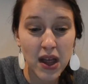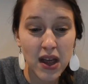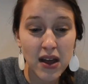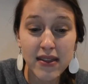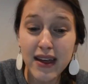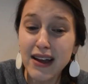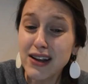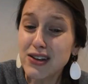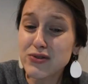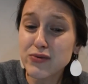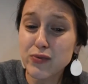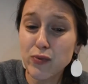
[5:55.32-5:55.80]

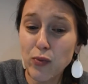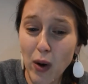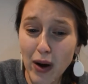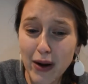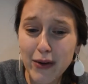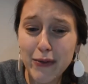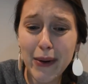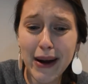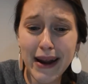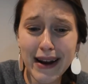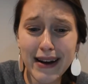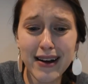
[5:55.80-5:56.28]
That is
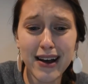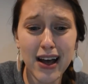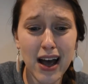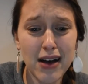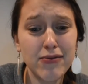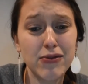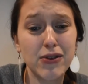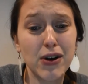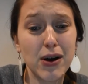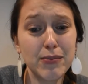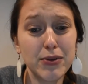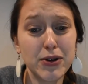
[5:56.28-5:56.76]
one way to
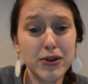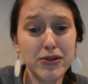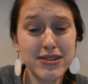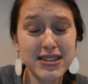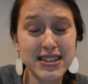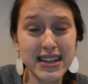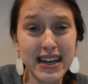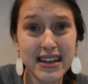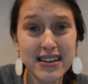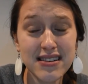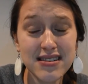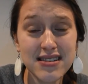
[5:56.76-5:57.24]
cover up your
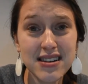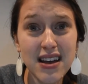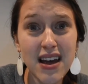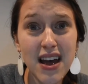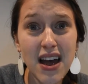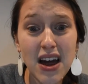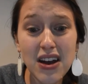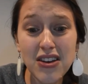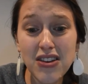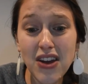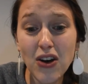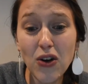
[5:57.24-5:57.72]
sins.
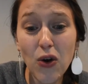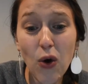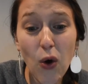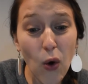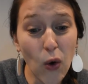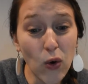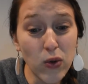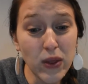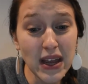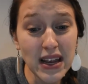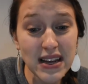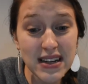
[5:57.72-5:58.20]
Not
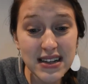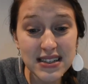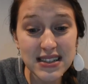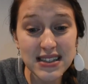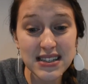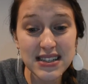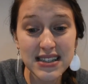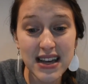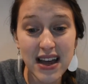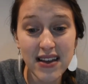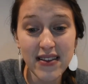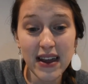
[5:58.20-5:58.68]
only does
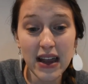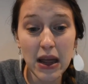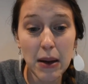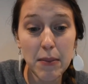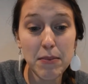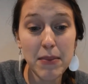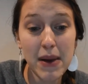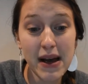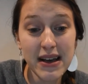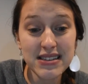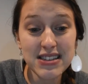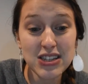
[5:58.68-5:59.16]
this sound like a
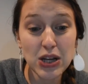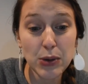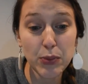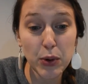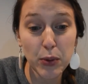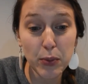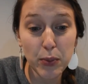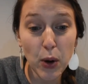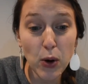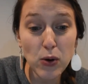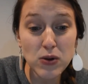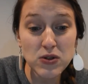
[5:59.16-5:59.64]
messed up
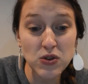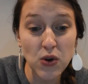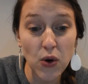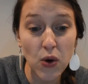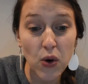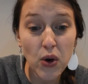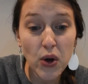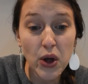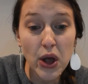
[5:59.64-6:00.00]
proposal,